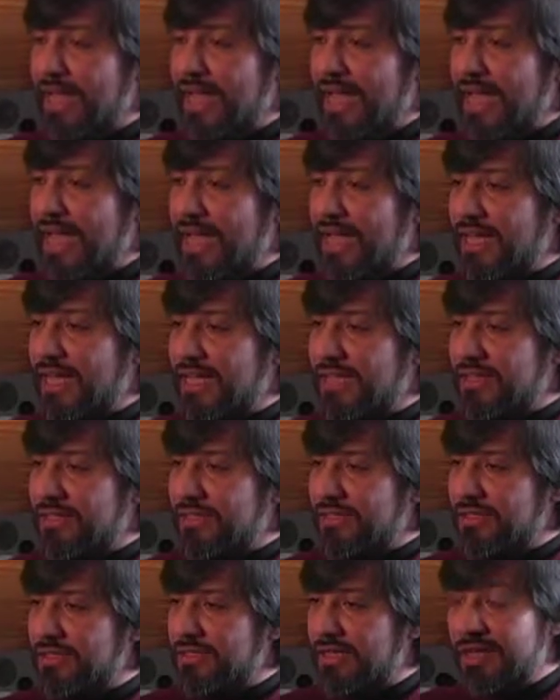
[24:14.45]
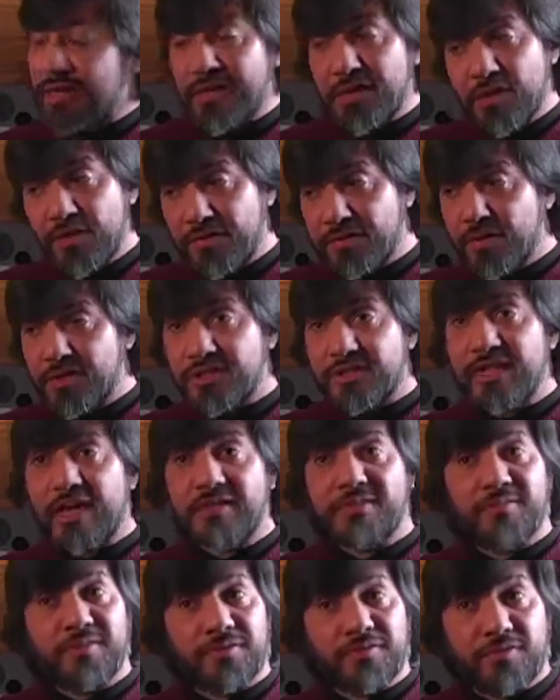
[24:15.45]
And I don't know if it was
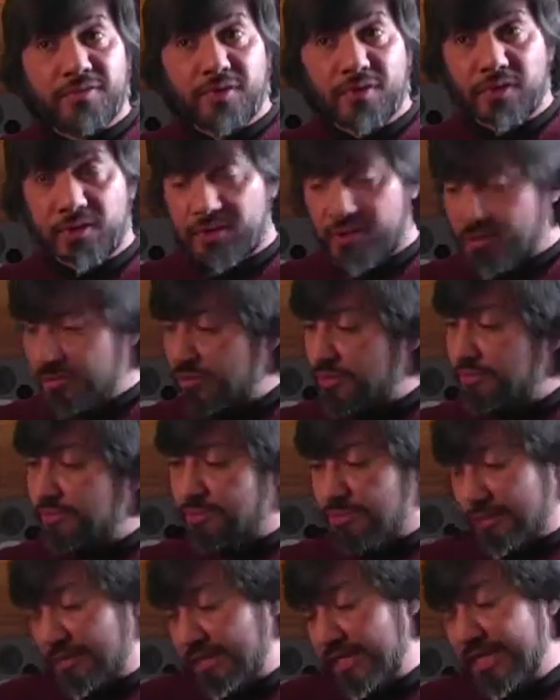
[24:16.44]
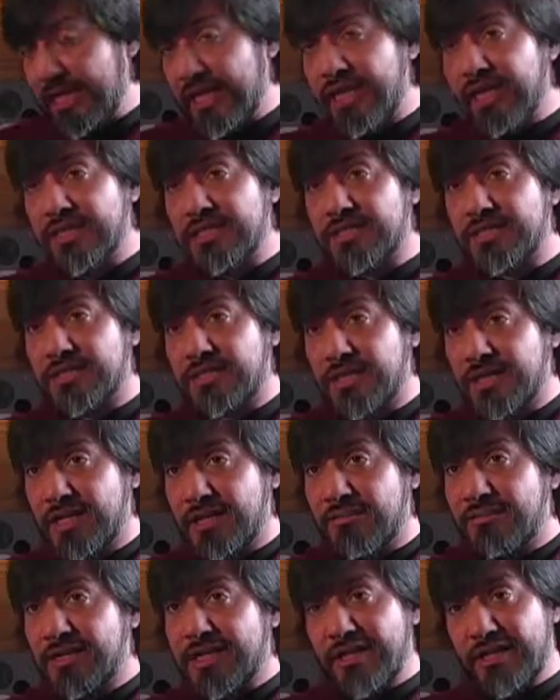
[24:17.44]
done before, or probably yes,
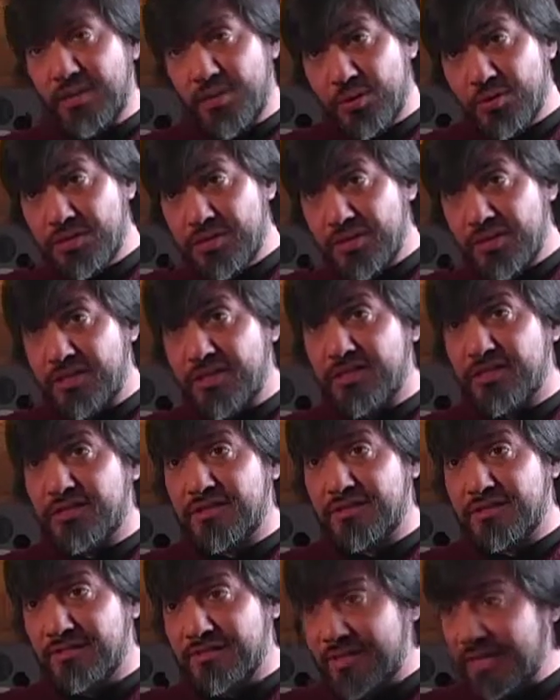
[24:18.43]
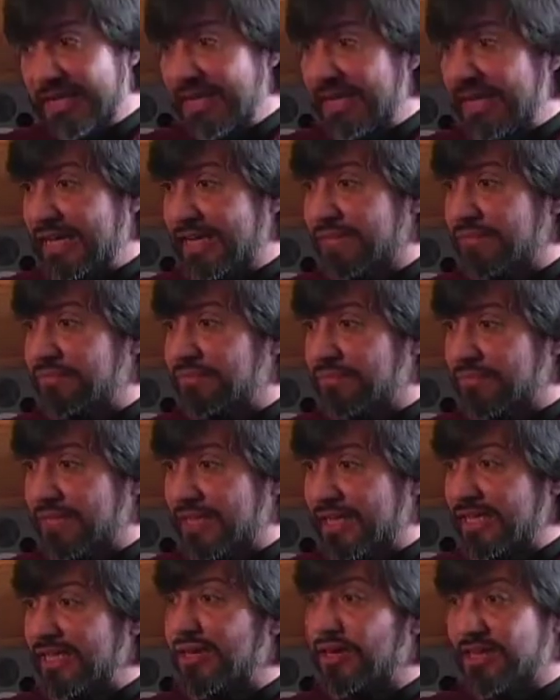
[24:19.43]
but I use it in
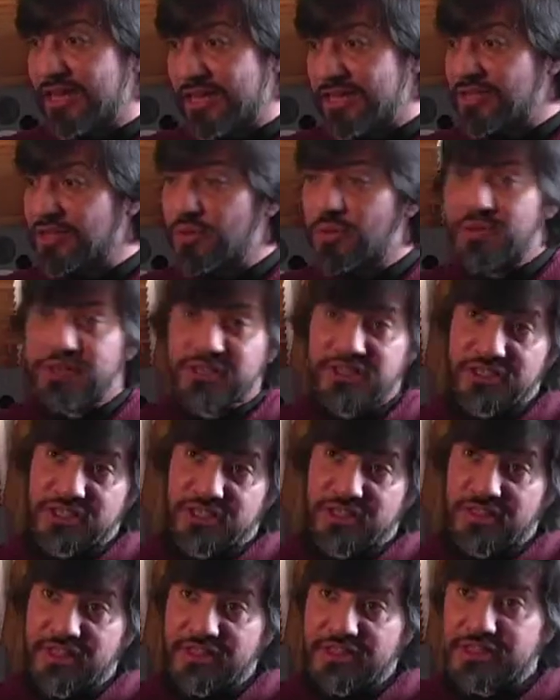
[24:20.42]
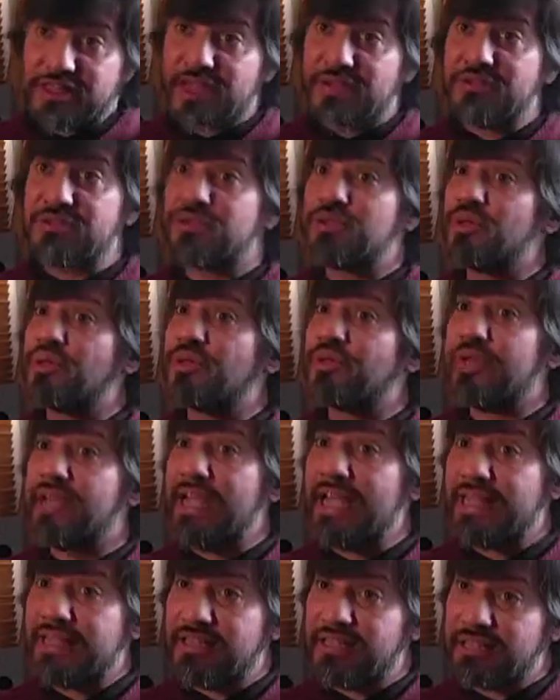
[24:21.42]
connection with these other sounds to
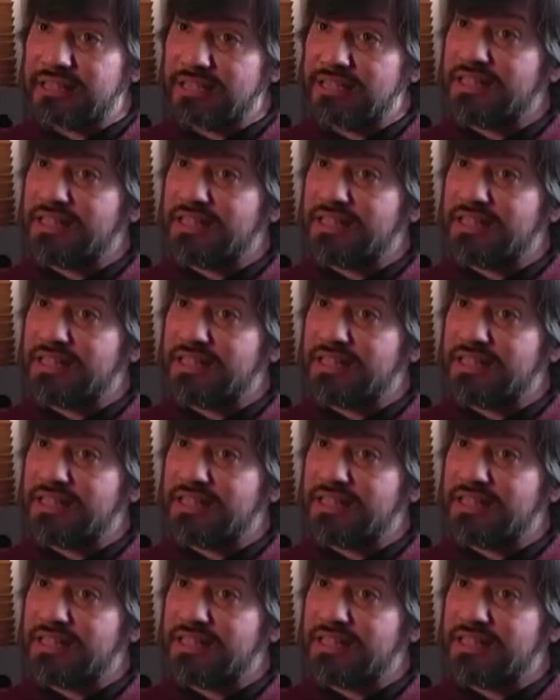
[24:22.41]
create